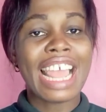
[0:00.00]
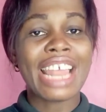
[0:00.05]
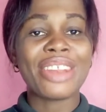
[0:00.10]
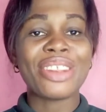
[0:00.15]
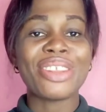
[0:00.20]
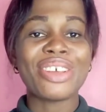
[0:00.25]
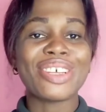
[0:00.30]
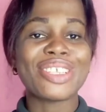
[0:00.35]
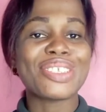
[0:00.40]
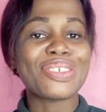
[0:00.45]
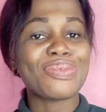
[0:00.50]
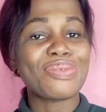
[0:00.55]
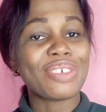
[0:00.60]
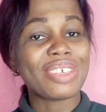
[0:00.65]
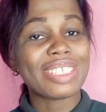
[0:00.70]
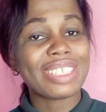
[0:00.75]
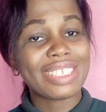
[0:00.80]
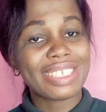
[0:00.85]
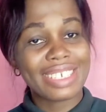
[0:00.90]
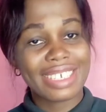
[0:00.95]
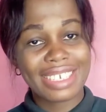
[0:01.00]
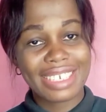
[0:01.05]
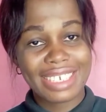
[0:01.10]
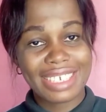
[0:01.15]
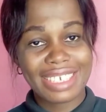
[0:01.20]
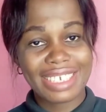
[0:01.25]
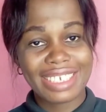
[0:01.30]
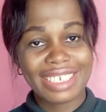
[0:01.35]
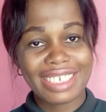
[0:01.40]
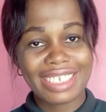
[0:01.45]
and not
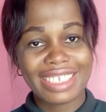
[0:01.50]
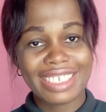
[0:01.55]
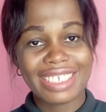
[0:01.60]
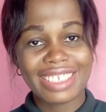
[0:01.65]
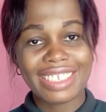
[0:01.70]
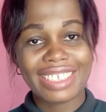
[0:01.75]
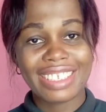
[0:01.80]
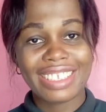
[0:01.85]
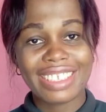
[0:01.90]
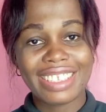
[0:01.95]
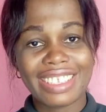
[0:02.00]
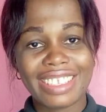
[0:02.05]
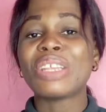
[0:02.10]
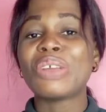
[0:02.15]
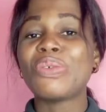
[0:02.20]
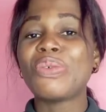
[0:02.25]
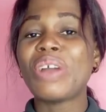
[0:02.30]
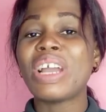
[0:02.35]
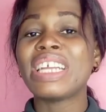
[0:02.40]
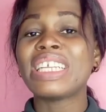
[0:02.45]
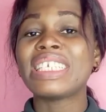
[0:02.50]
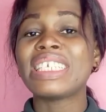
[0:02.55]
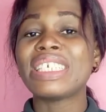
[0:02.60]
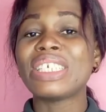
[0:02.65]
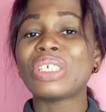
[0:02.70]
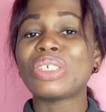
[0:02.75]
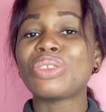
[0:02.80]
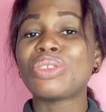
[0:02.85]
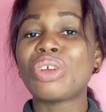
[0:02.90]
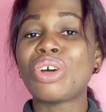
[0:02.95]
wanted. The word
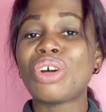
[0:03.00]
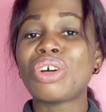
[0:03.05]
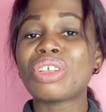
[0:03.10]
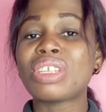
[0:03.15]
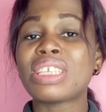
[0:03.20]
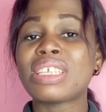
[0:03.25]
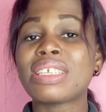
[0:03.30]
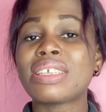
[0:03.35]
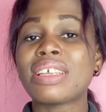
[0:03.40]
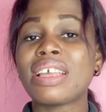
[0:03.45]
is not